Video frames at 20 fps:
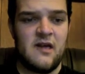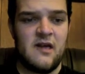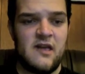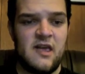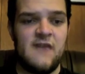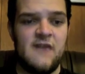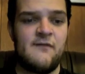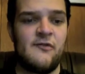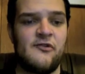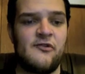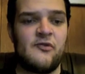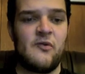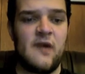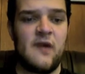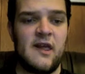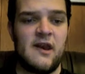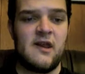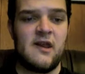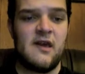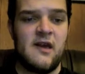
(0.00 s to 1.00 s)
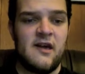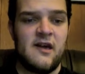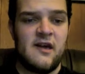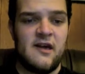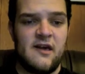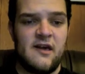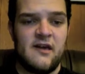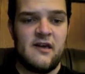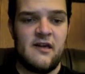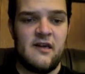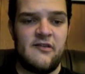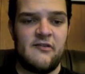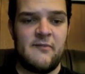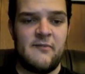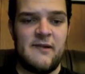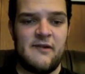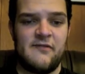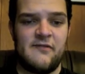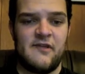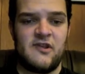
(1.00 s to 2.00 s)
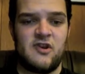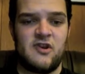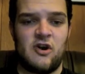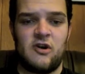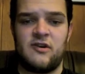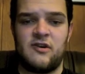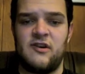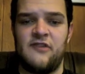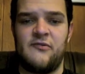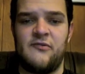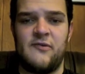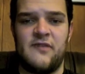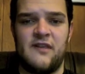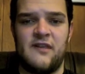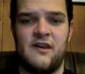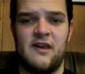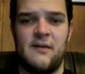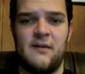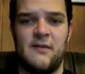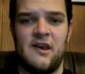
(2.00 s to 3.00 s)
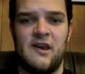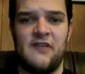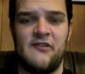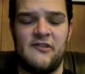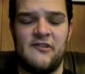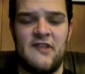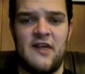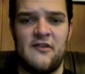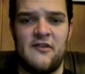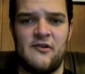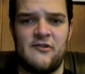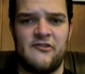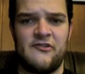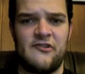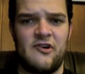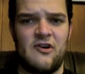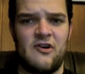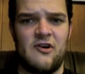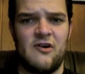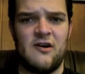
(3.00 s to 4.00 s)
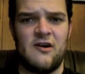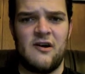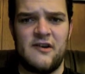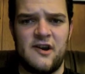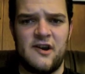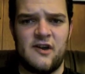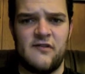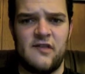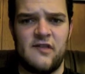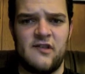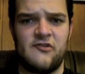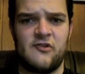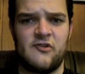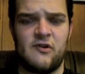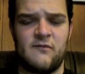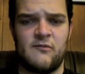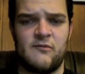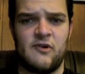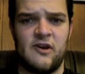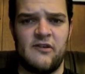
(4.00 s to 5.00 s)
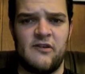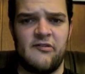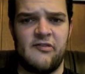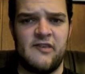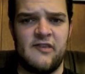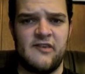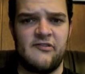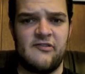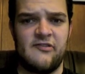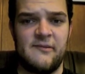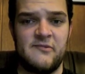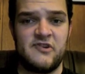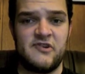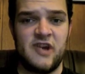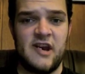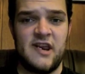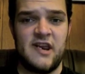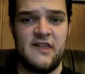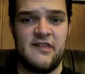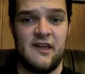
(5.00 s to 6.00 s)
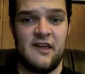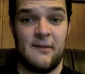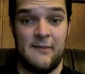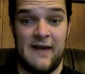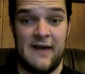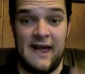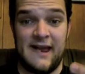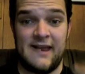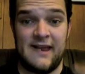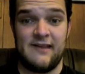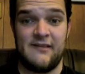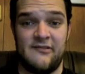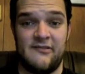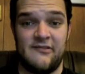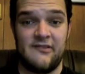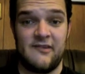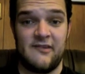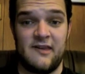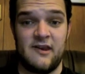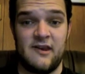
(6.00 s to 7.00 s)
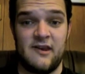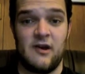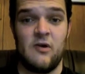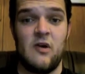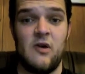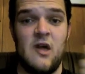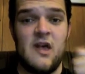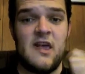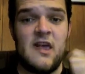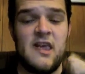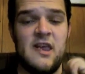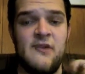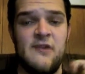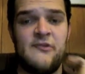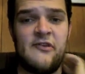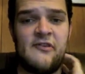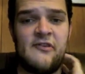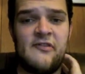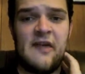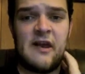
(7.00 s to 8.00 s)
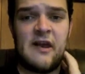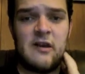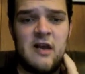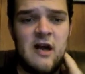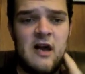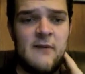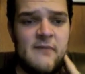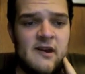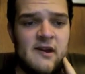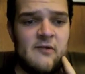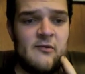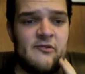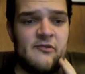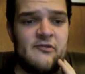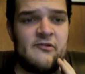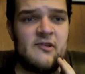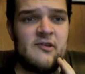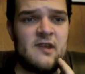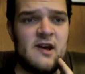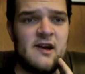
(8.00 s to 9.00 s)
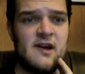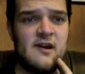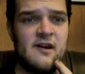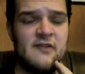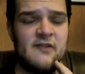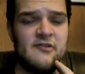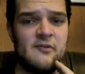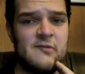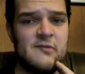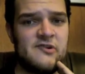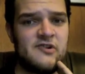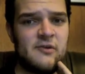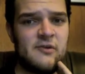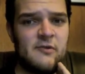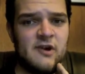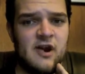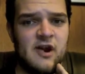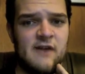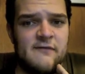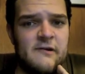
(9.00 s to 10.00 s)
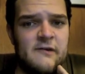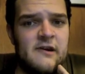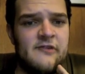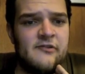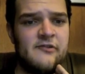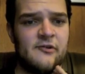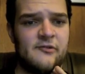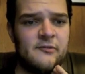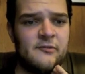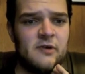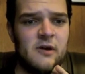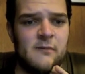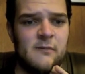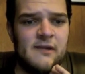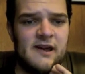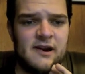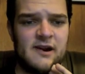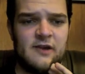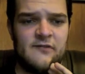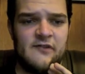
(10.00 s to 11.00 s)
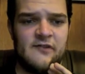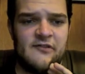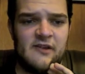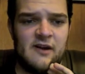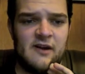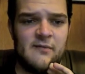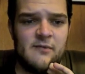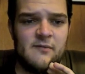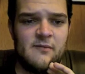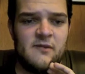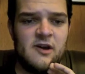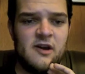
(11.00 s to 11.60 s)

Evil Twin is about the darkness within him, and it's another song on here that sort of brings the Slim Shady thing back. It's, you know, he uses that a lot, but it was not so much on Recovery, so it's brought back on this album,